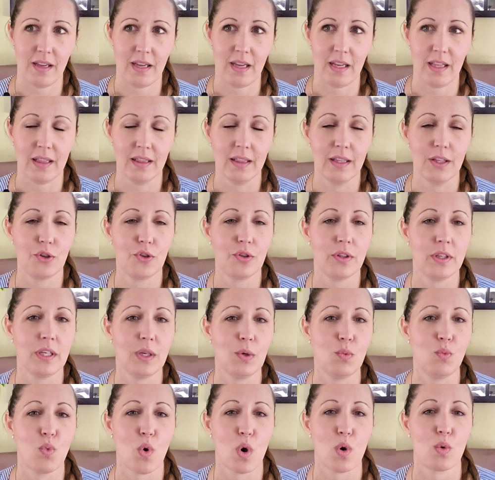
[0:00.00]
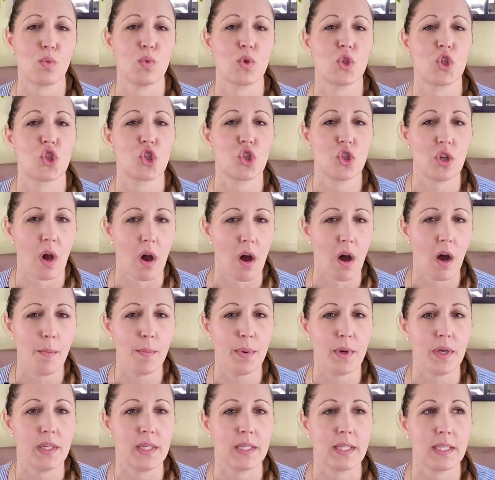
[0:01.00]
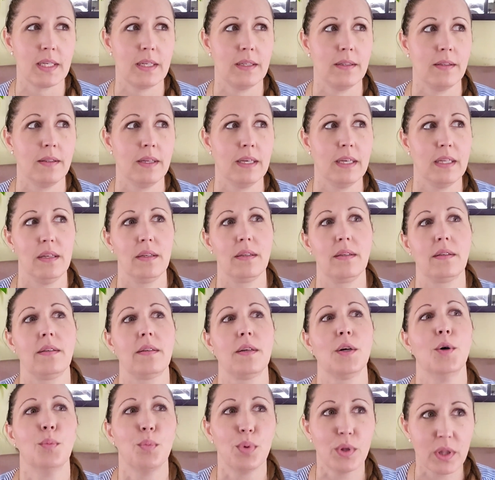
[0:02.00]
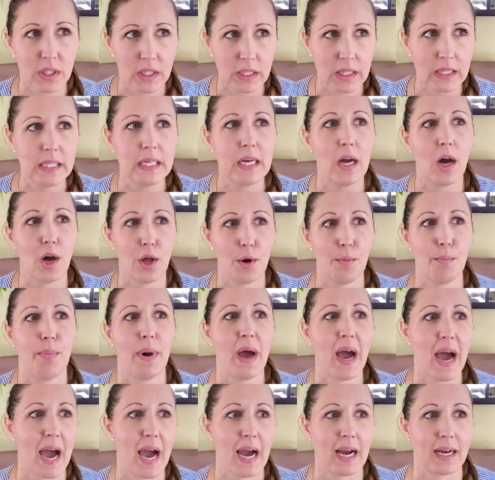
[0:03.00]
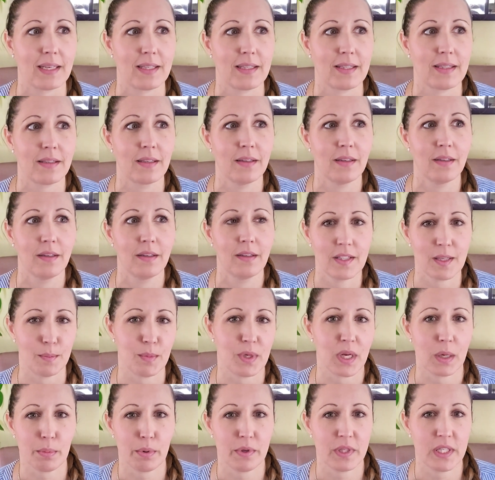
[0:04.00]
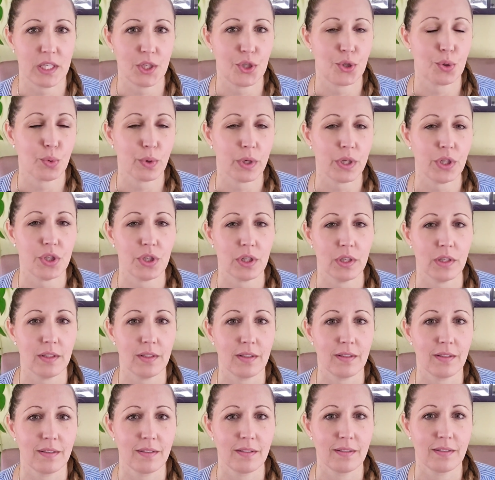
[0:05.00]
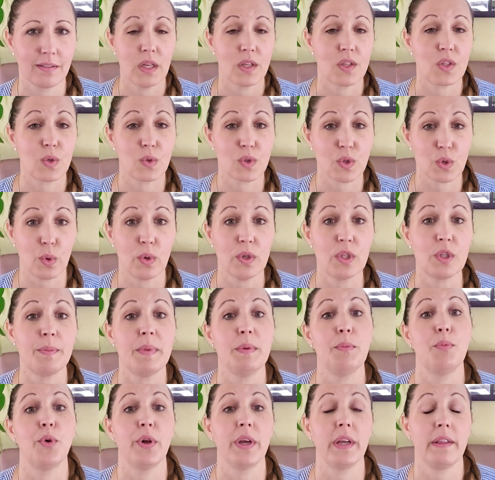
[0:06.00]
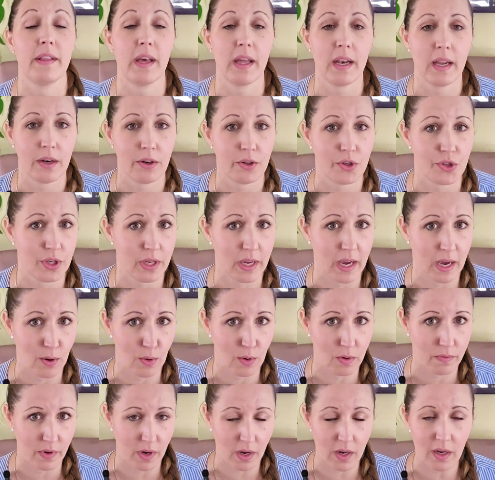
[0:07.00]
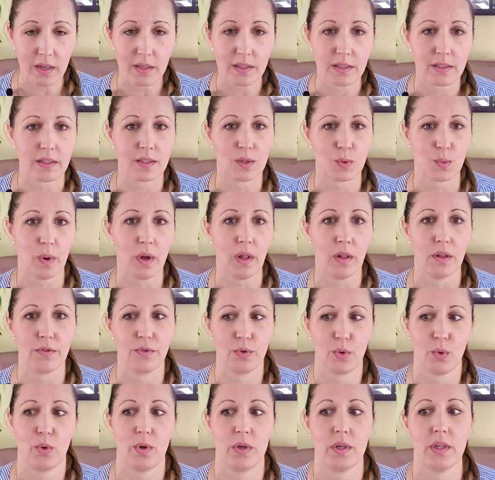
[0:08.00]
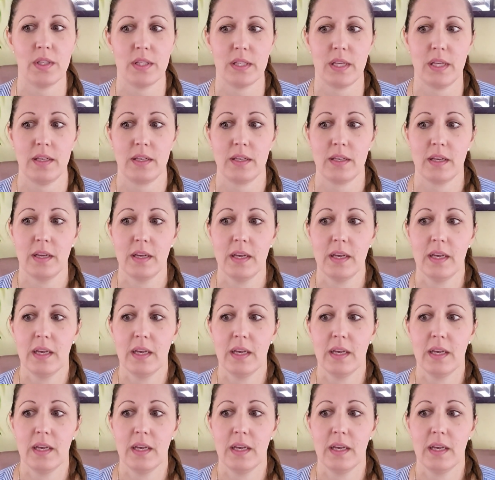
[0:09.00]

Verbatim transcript: it literally won't stop until it completely unpacks some type of situation. So it's going to be bringing that energy out of us as well, of course. And